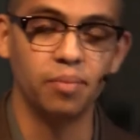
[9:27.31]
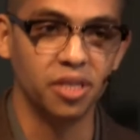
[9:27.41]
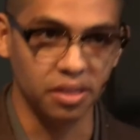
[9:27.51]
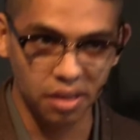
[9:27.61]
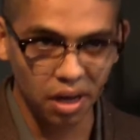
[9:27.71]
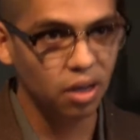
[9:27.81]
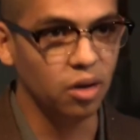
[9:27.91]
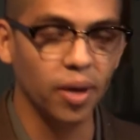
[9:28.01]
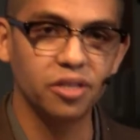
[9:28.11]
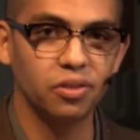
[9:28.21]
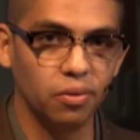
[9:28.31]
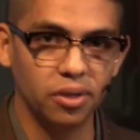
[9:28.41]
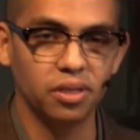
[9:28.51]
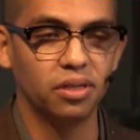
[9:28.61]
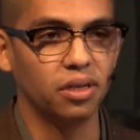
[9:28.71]
since New Mexico
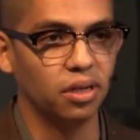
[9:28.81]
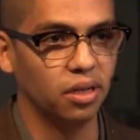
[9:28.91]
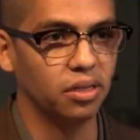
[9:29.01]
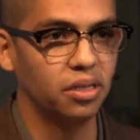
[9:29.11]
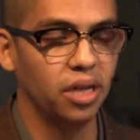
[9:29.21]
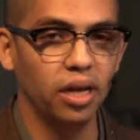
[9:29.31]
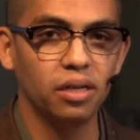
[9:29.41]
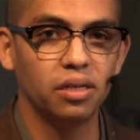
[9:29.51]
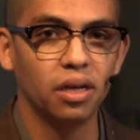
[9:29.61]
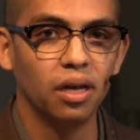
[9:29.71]
wasn't a state